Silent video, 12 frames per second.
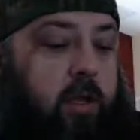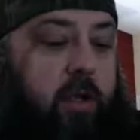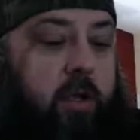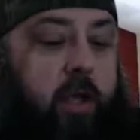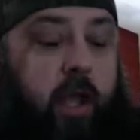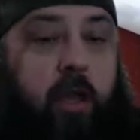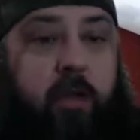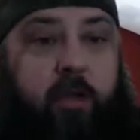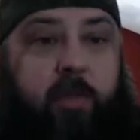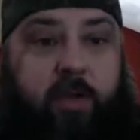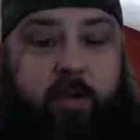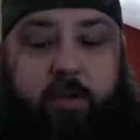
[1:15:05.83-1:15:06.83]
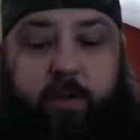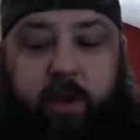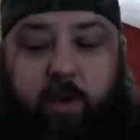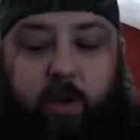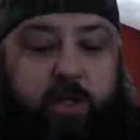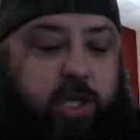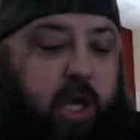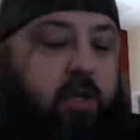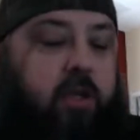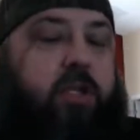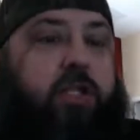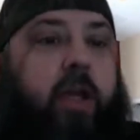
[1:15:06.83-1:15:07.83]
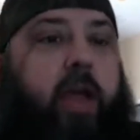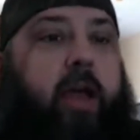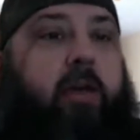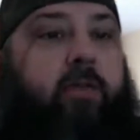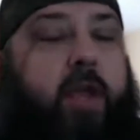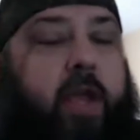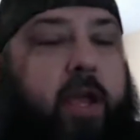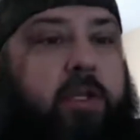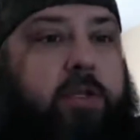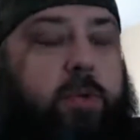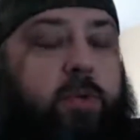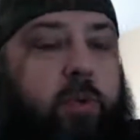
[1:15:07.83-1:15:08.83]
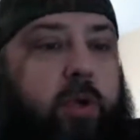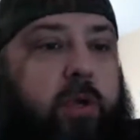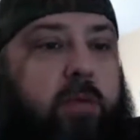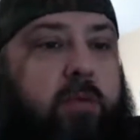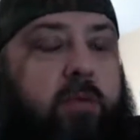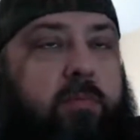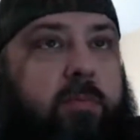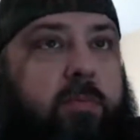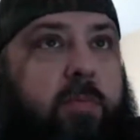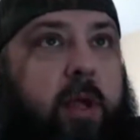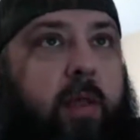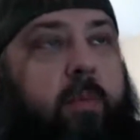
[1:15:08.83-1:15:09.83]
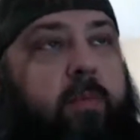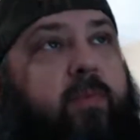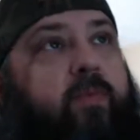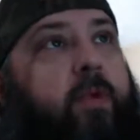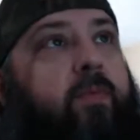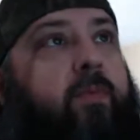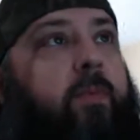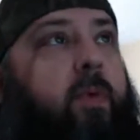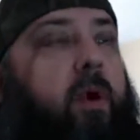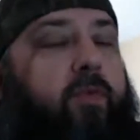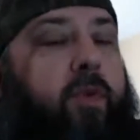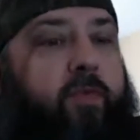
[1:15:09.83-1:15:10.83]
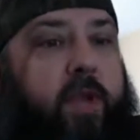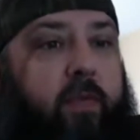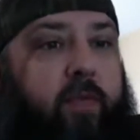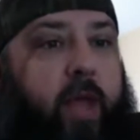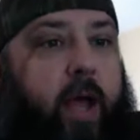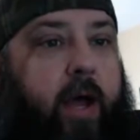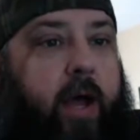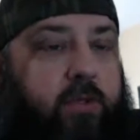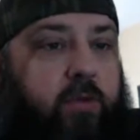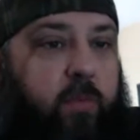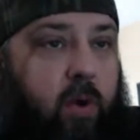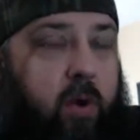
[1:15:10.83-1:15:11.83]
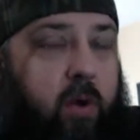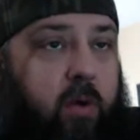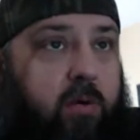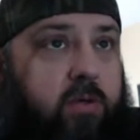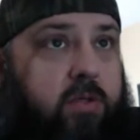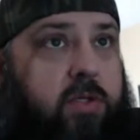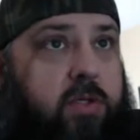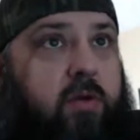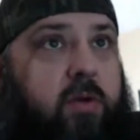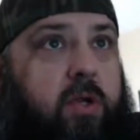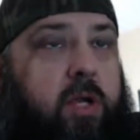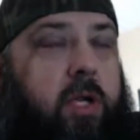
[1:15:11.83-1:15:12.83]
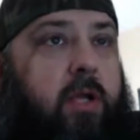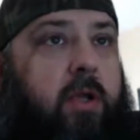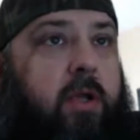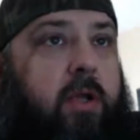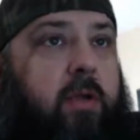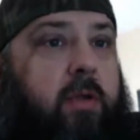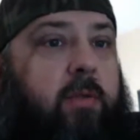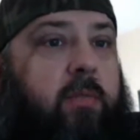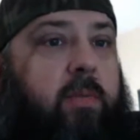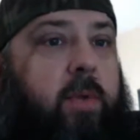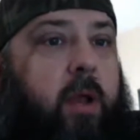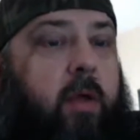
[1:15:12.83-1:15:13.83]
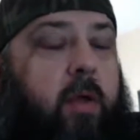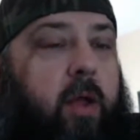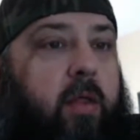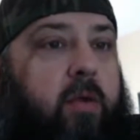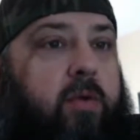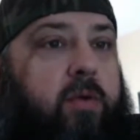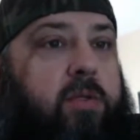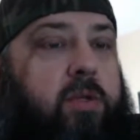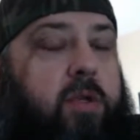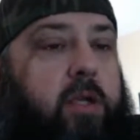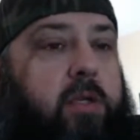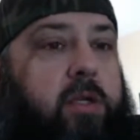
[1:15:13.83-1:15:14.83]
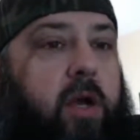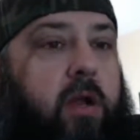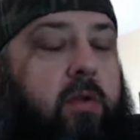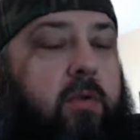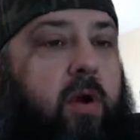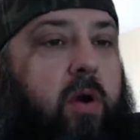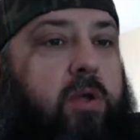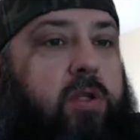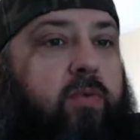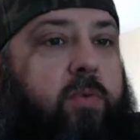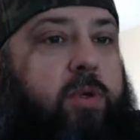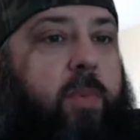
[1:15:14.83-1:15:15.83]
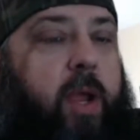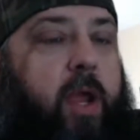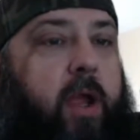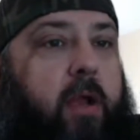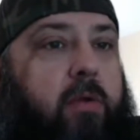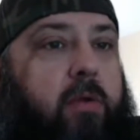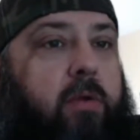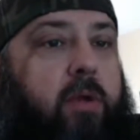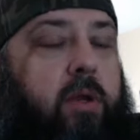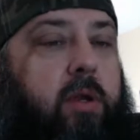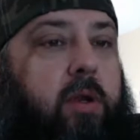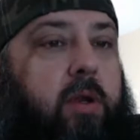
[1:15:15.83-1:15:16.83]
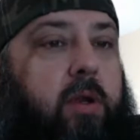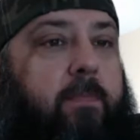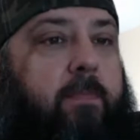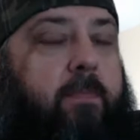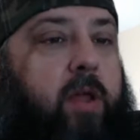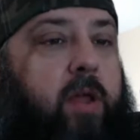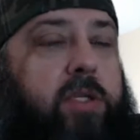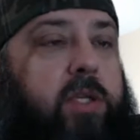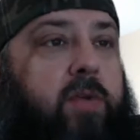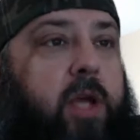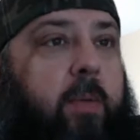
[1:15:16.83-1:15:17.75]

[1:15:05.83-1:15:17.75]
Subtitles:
Yeah, I mean, depending on what checklist you have, he has between, I think it's around 15,000 or more cards. So a lot of those, he has a ton of cards from Japan and all that stuff.